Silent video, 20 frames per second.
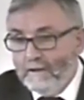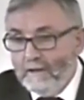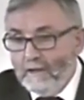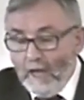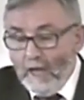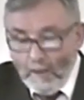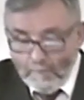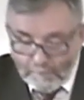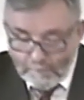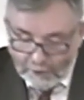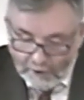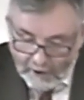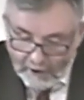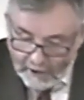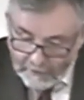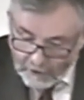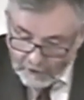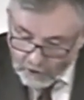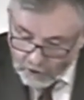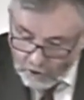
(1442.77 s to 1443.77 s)
And pray
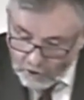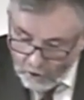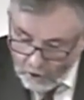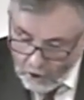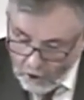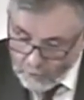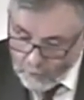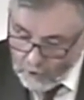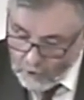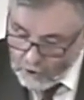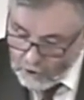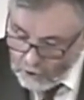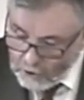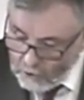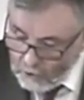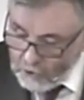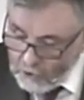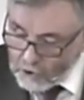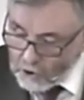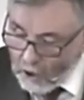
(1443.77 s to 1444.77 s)
that God will
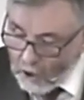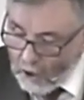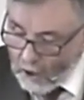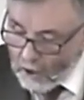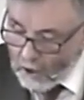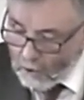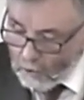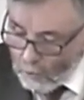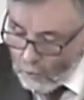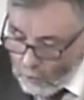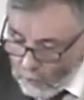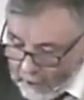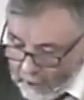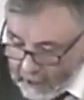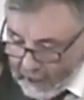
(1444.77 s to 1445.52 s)
use our weak